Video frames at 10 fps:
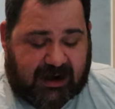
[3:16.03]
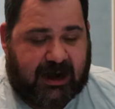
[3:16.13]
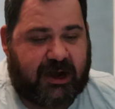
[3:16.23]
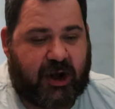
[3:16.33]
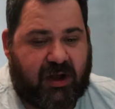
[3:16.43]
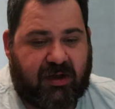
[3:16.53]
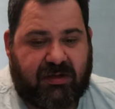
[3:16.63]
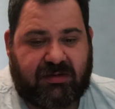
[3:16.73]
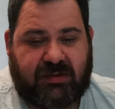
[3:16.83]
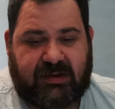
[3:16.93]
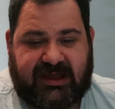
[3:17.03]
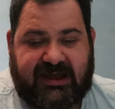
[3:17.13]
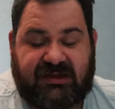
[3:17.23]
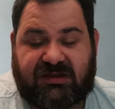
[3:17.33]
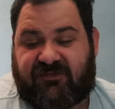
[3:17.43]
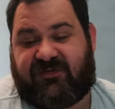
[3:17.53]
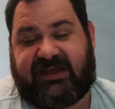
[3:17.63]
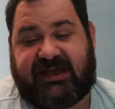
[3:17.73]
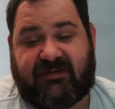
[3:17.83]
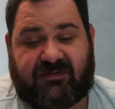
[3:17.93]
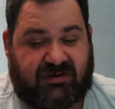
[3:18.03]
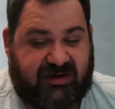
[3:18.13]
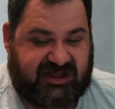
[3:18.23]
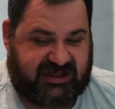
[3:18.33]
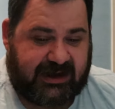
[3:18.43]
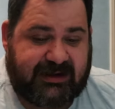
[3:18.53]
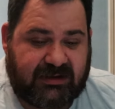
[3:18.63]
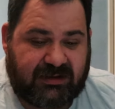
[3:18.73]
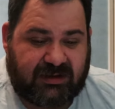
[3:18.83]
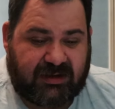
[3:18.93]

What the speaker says: I know he's a forgiver of sin.